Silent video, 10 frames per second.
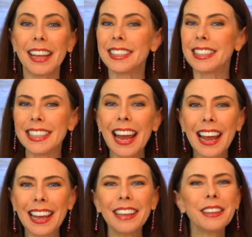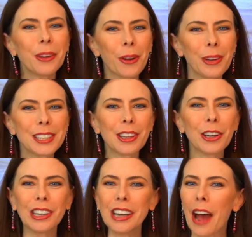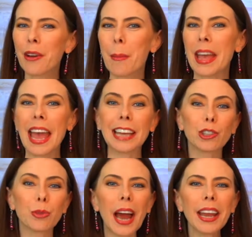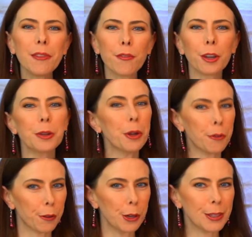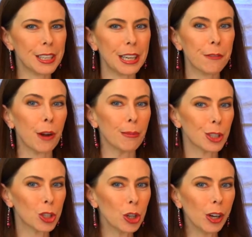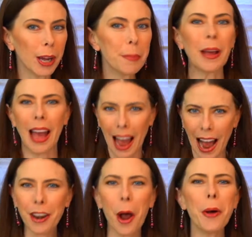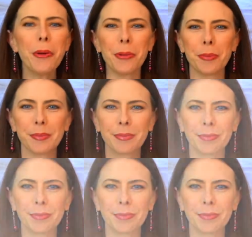Today, you're going to learn how to make a dragon fruit tea from syrup at home.